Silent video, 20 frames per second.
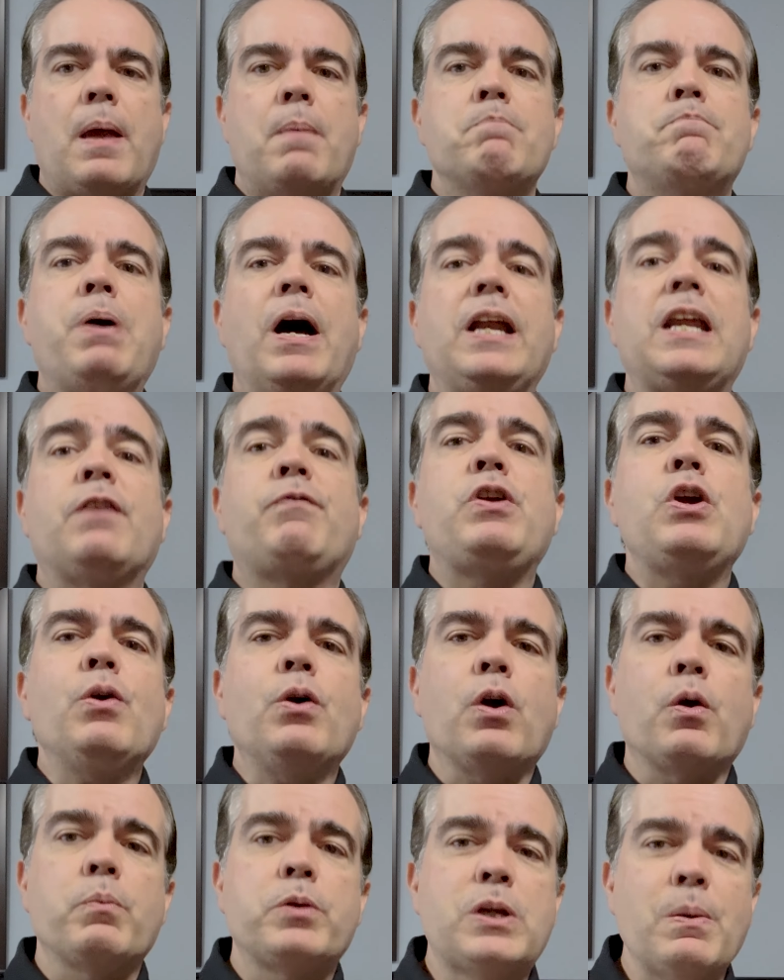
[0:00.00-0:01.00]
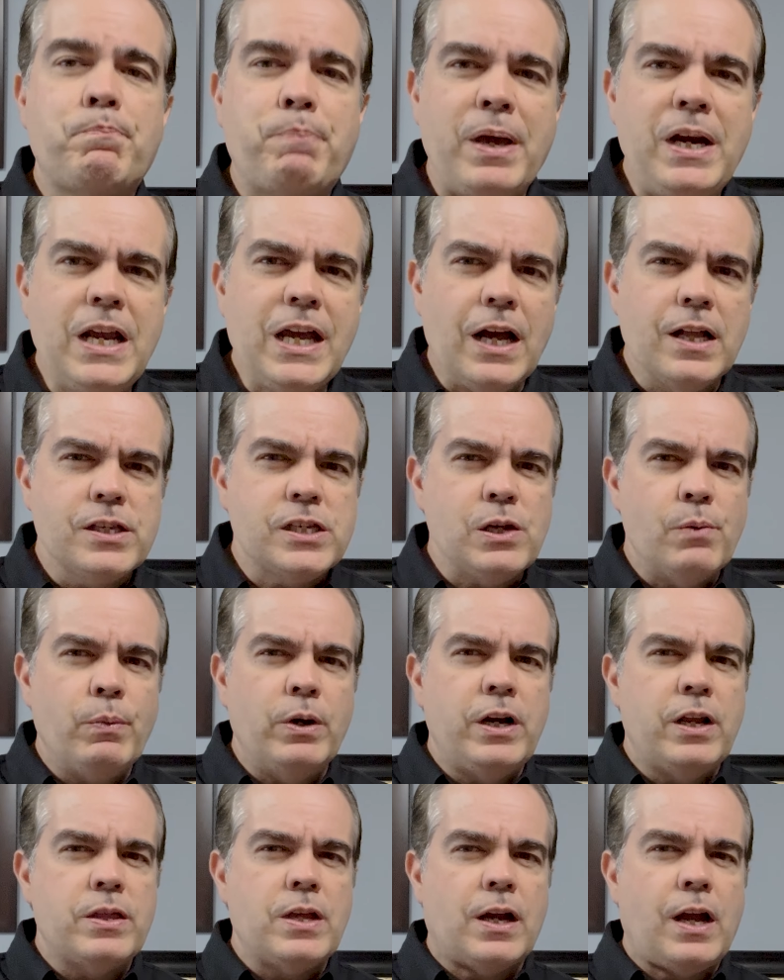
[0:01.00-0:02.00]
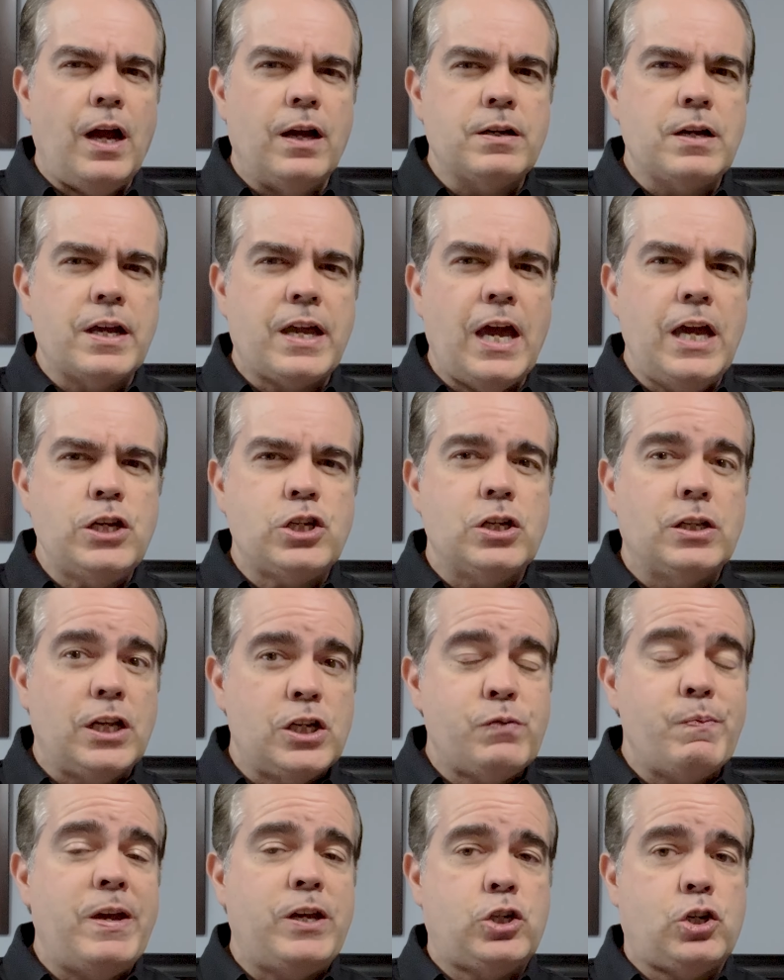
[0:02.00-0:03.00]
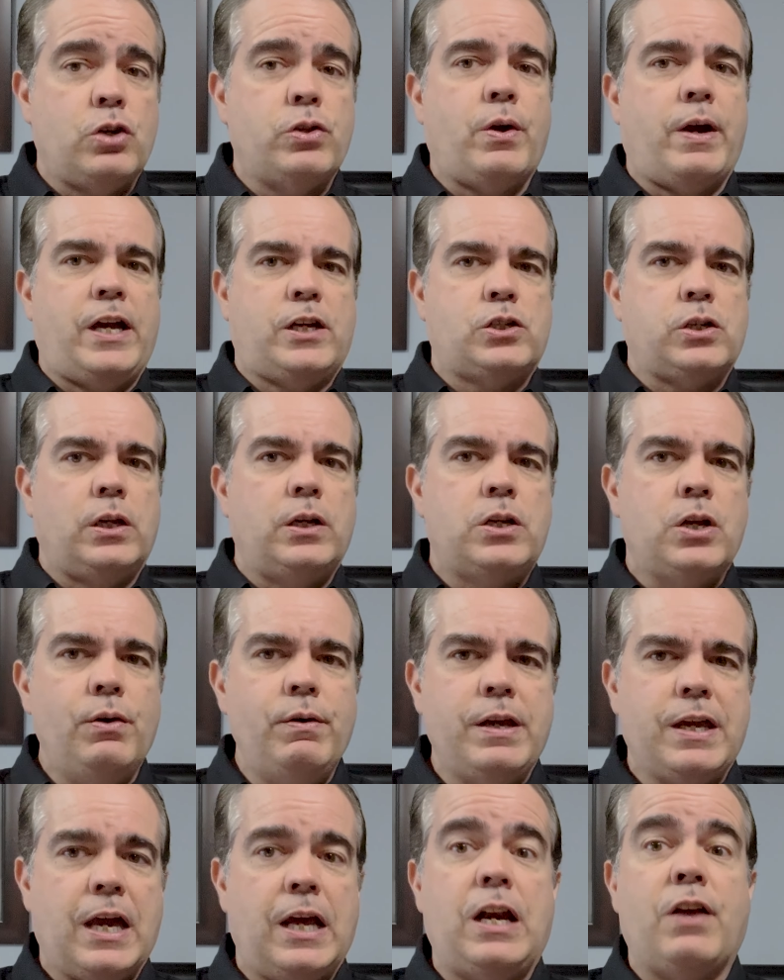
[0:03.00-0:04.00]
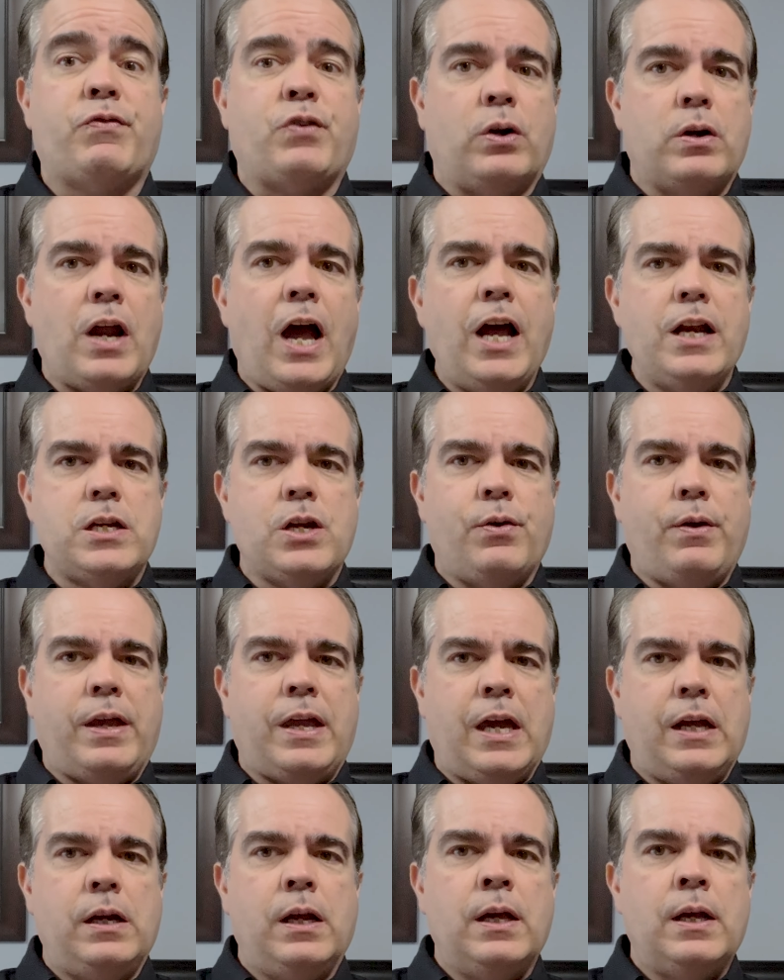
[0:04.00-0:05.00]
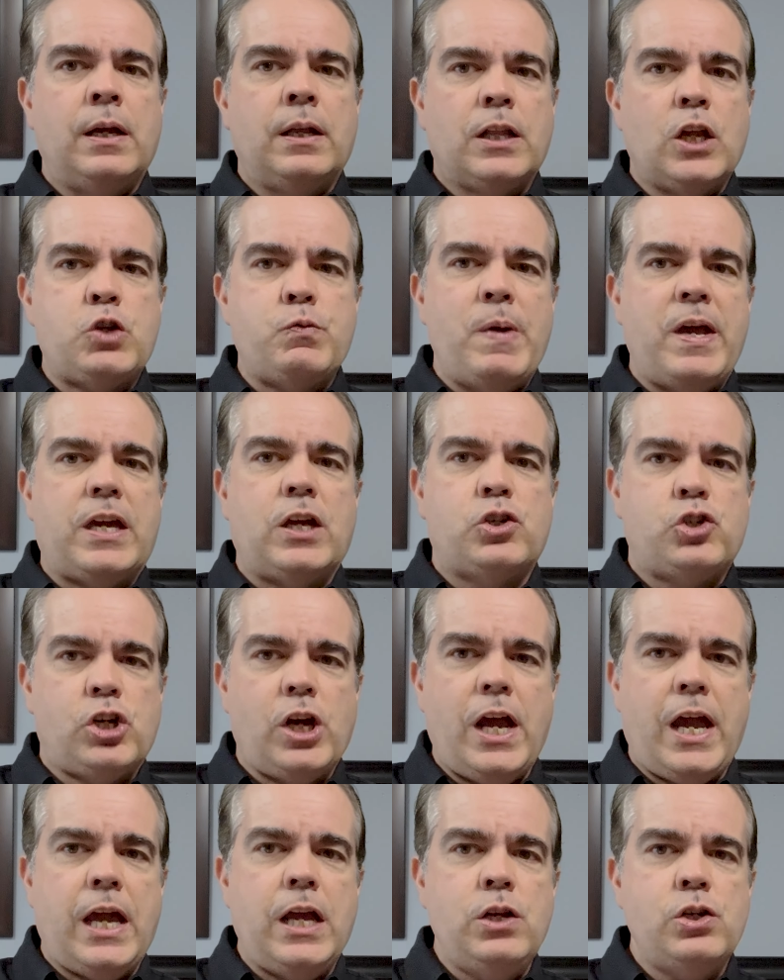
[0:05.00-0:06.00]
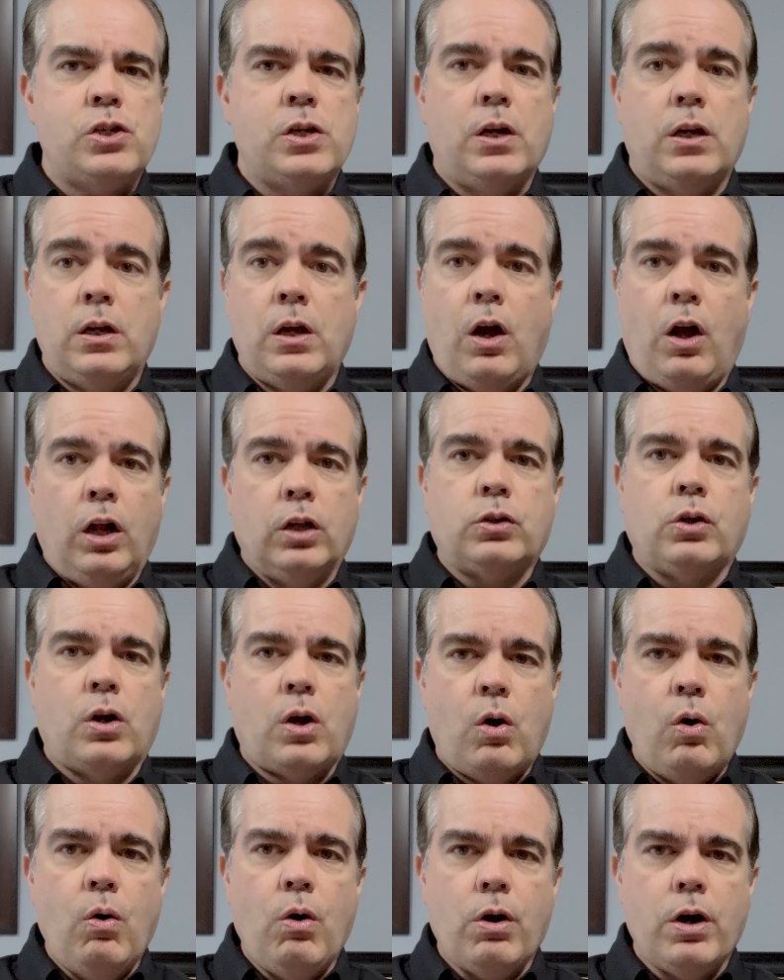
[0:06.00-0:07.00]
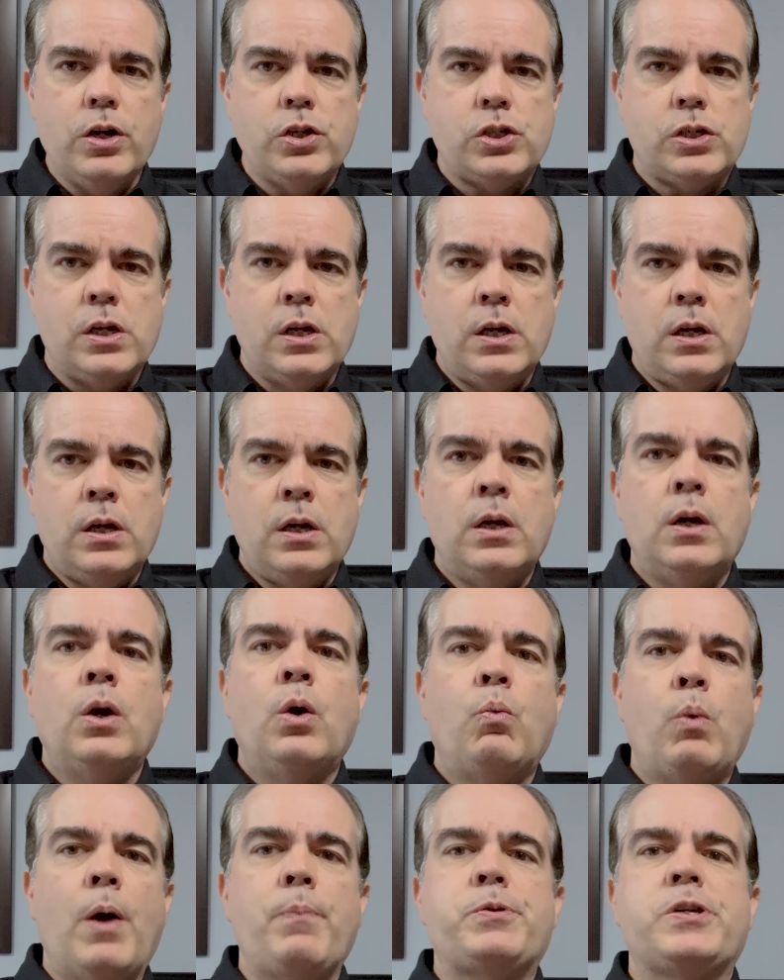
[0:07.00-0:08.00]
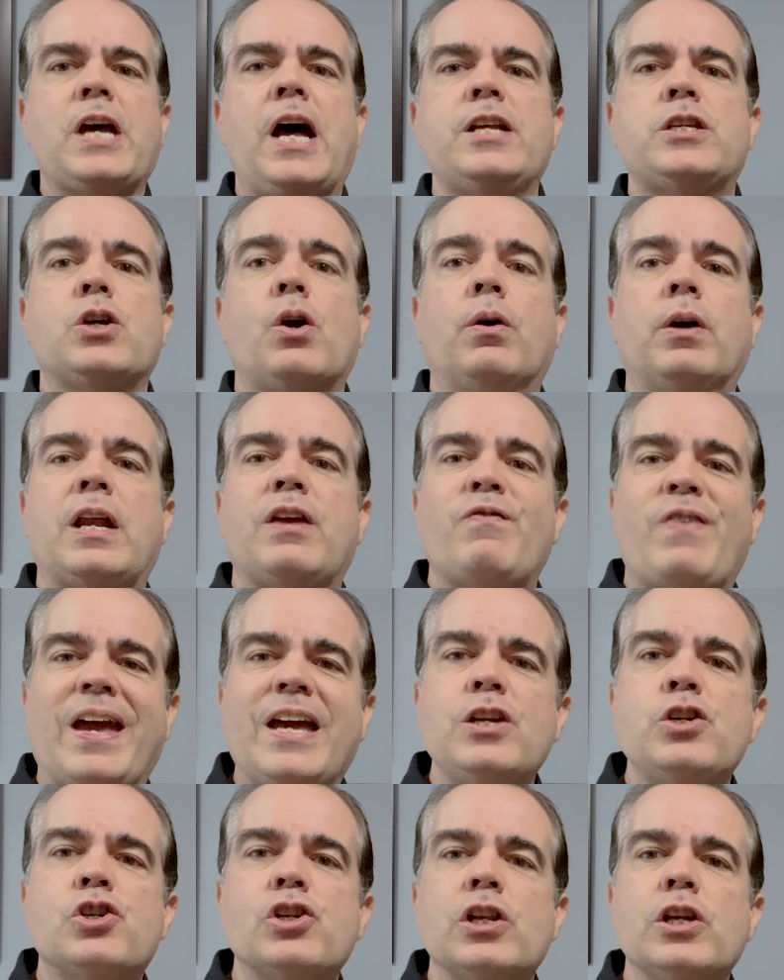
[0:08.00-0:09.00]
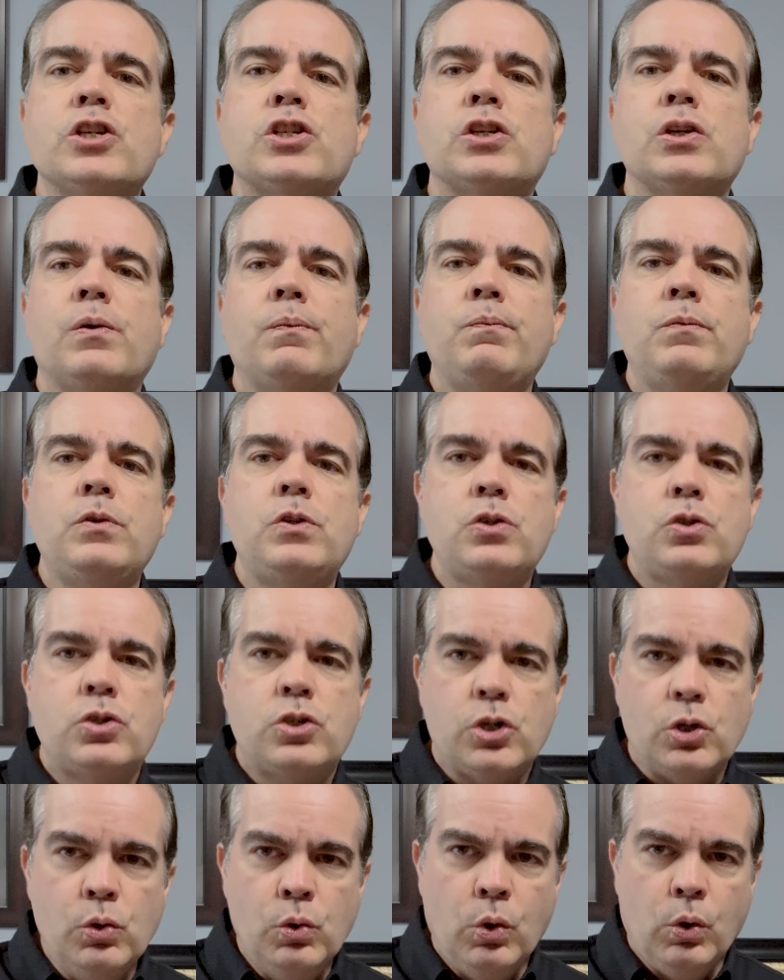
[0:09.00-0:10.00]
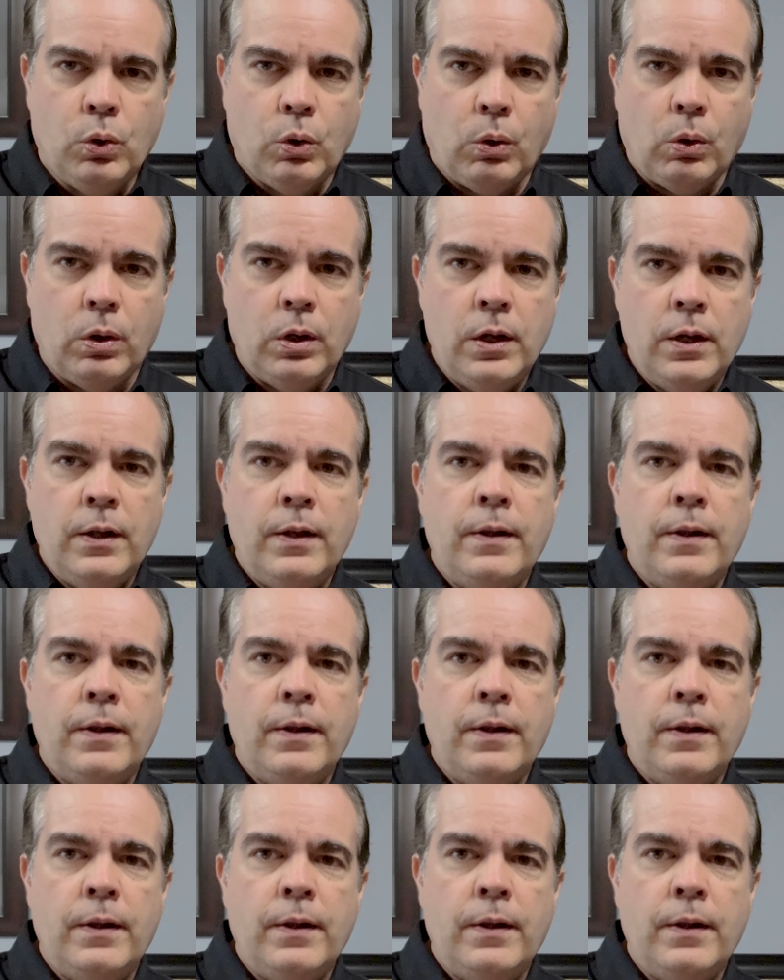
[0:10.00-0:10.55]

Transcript: But if you're depending on someone in the congregation, let's make sure they're actually doing it. And if they're not doing it, let's make a change, alter course. Websites are an evangelism tool.